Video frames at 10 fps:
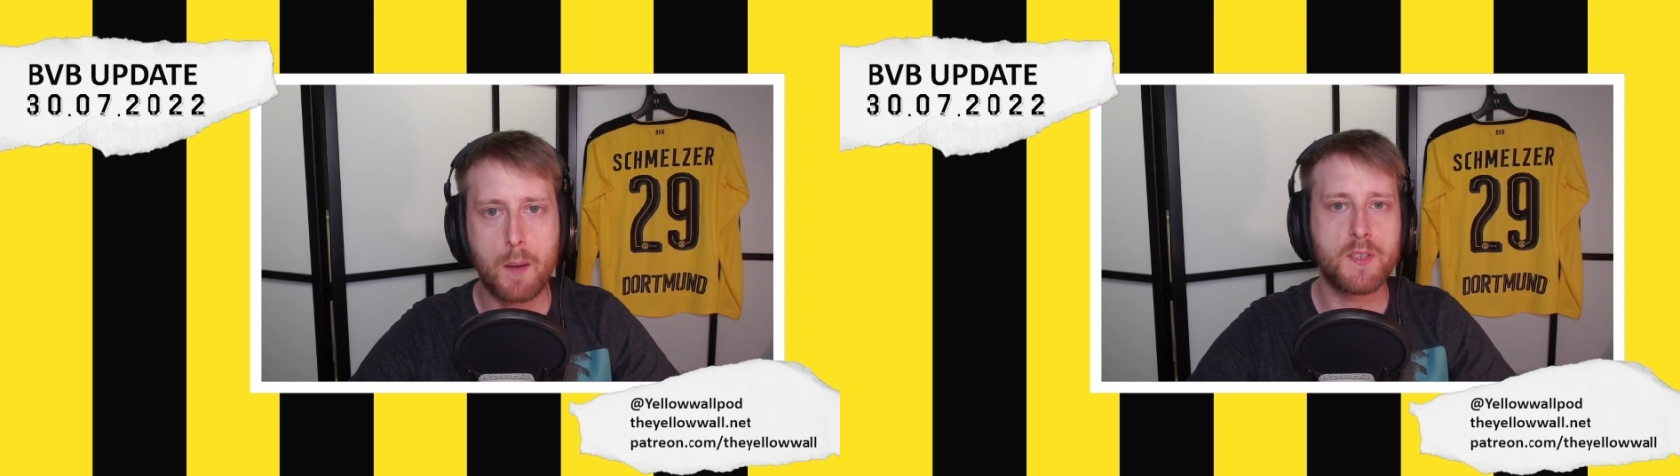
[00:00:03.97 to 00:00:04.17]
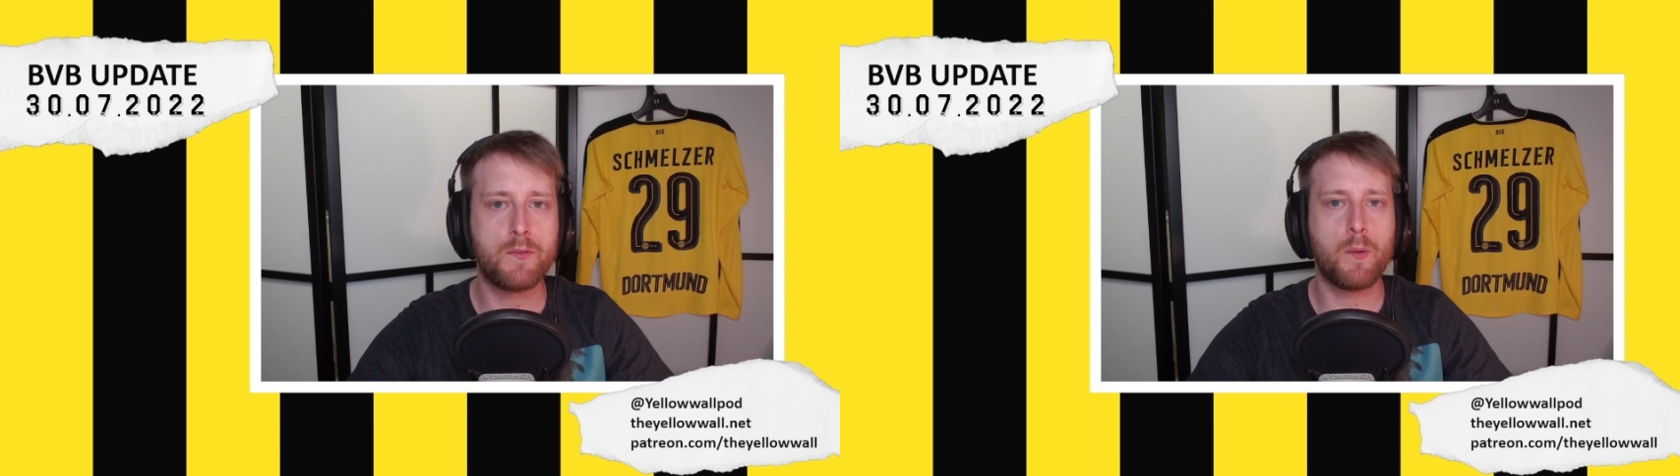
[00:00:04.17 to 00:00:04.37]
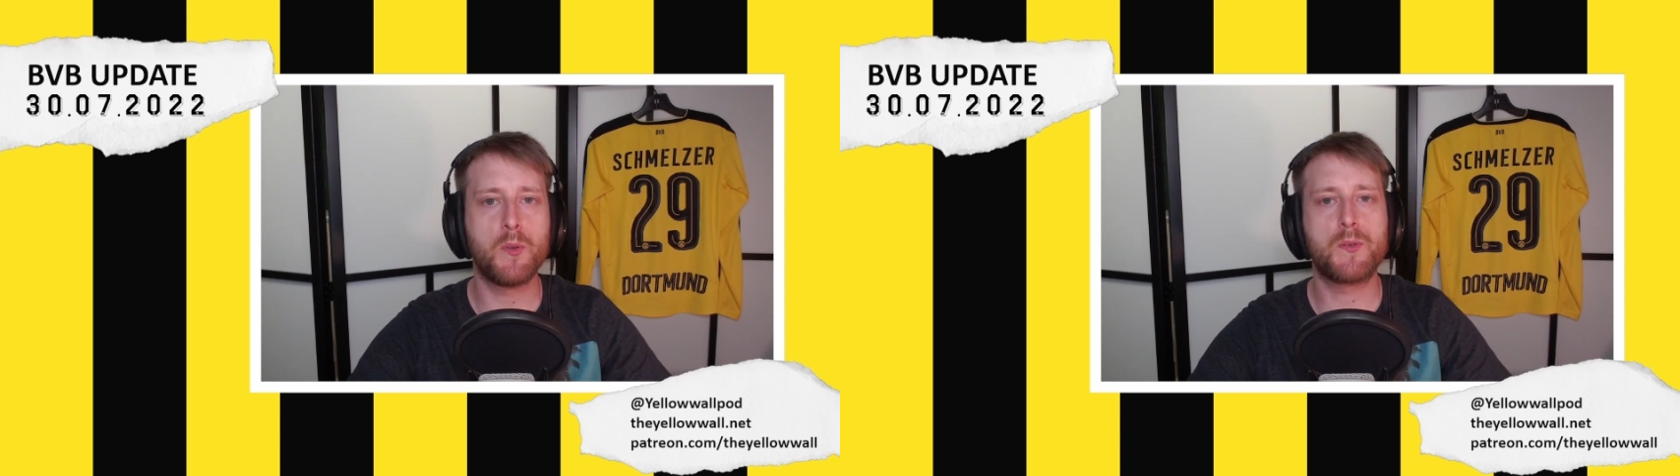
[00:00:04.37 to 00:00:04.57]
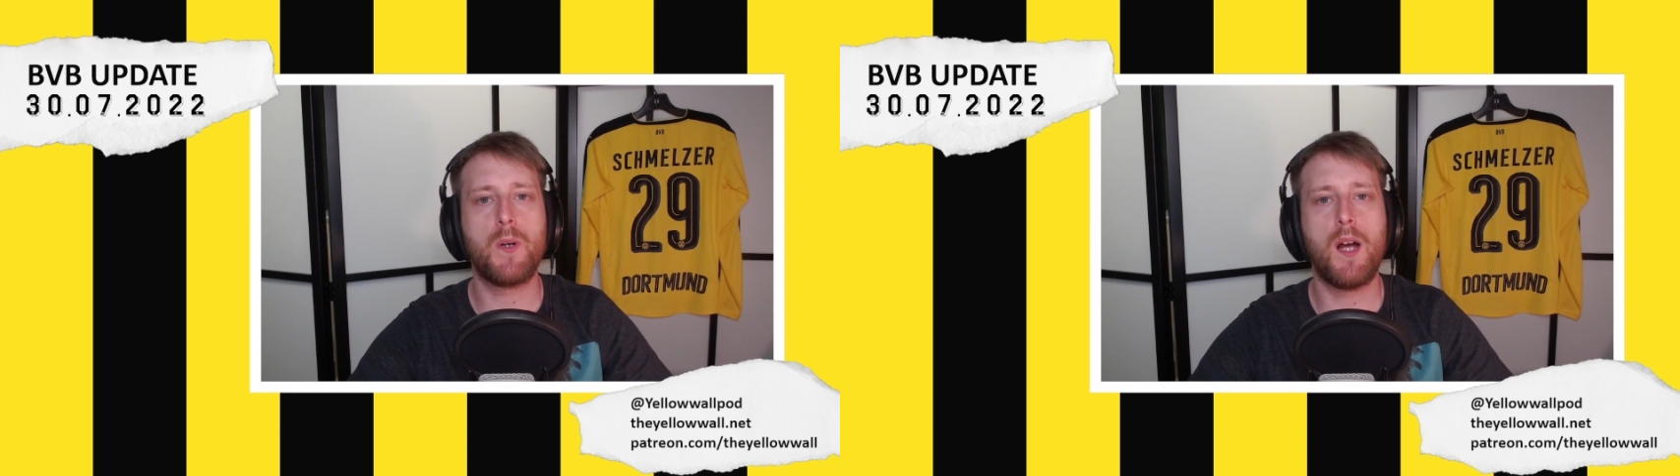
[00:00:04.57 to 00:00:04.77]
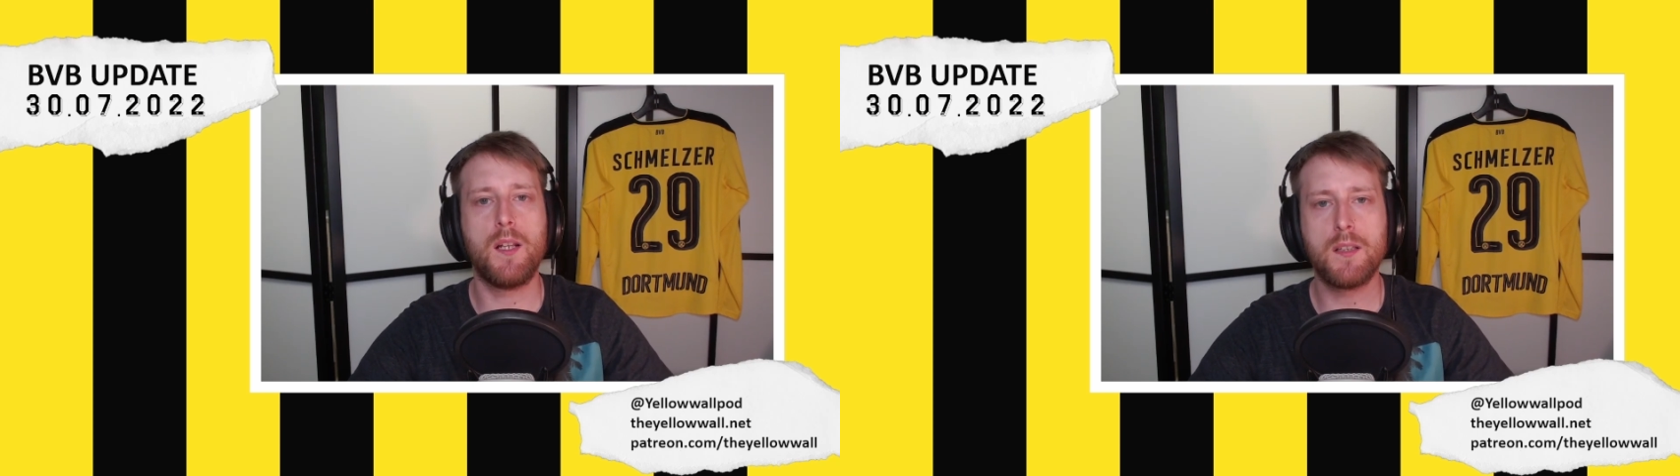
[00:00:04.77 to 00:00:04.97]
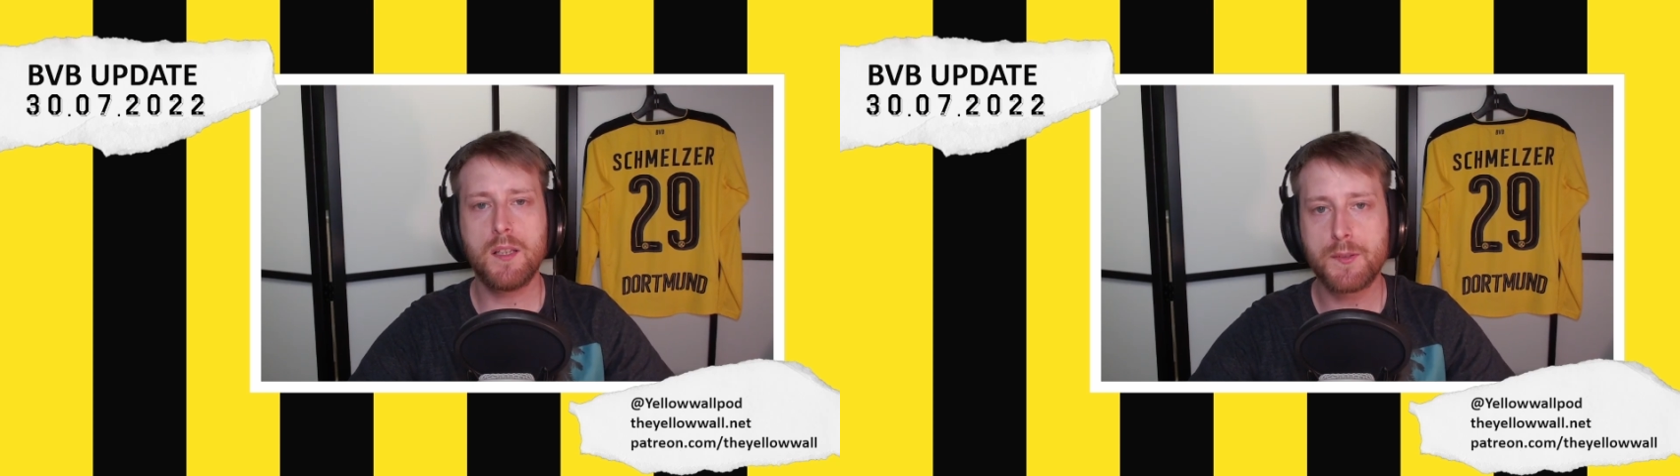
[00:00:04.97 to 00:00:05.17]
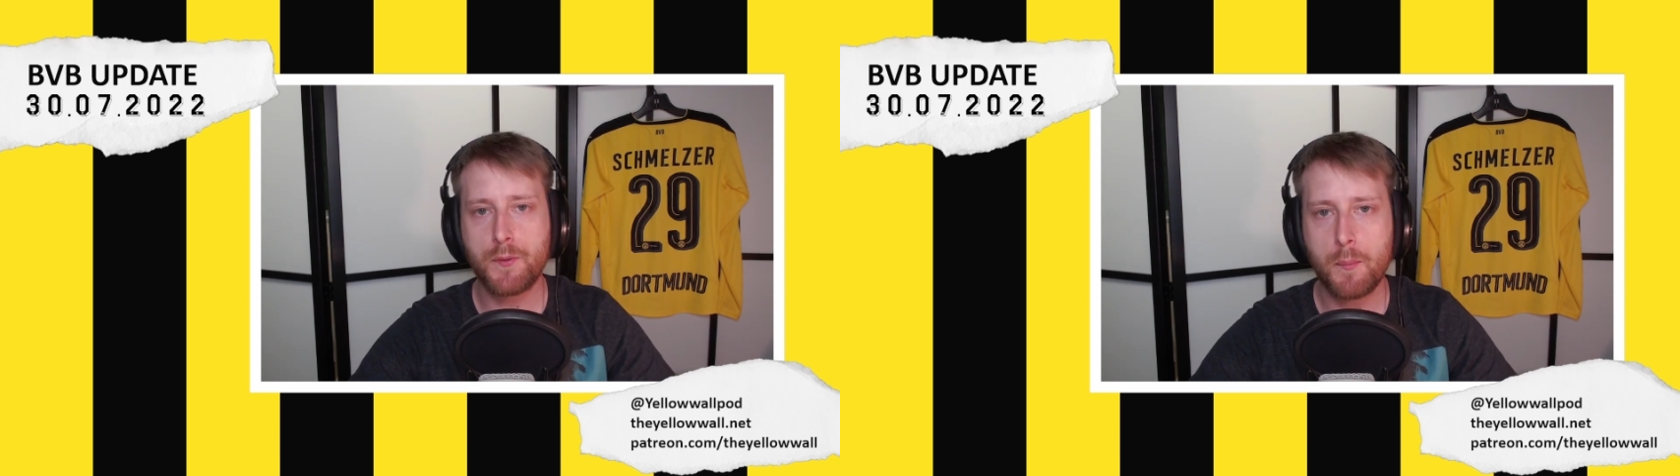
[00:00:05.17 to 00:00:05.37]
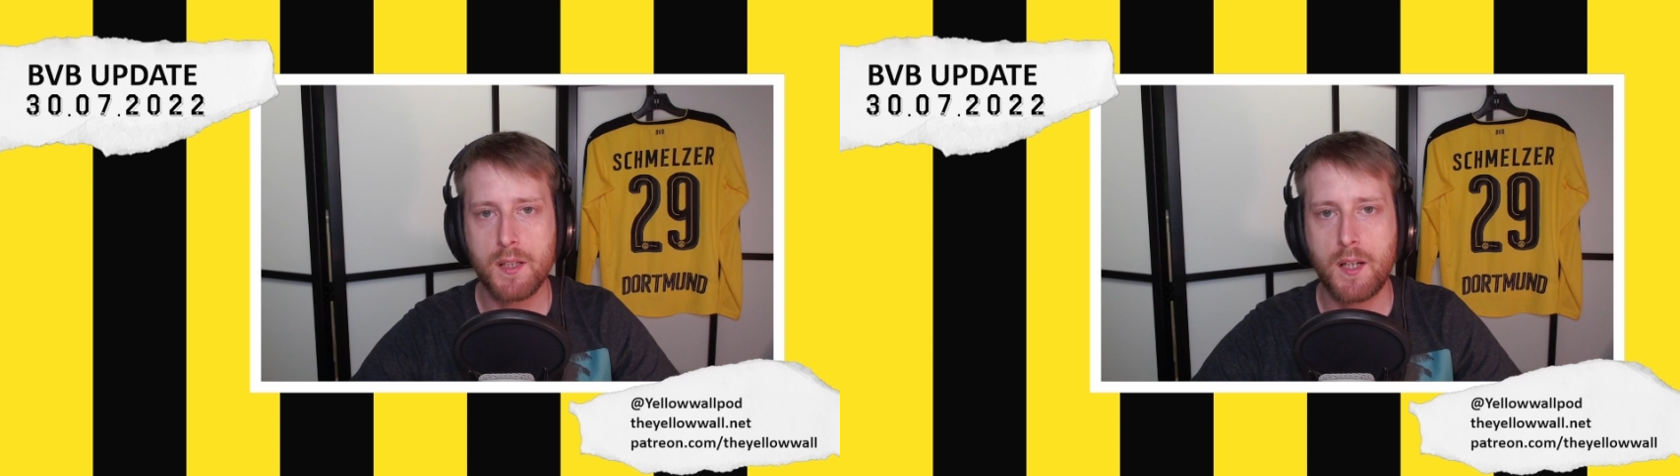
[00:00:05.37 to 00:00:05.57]
I'm Stefan Bodzko, and in this
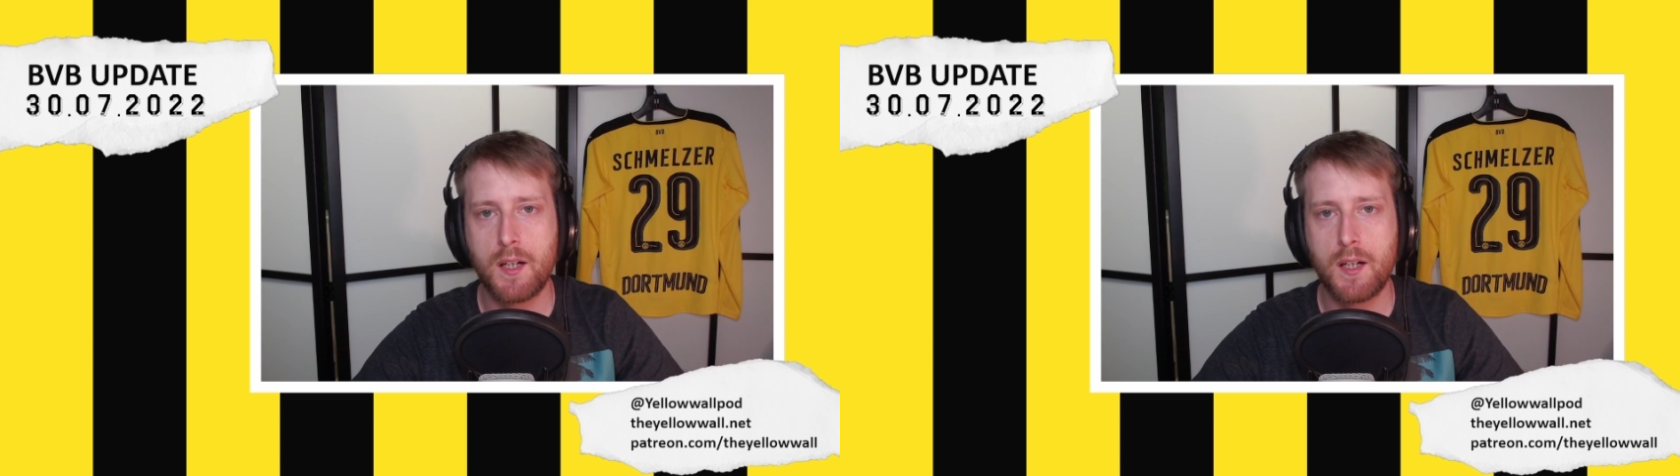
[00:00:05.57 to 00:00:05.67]
format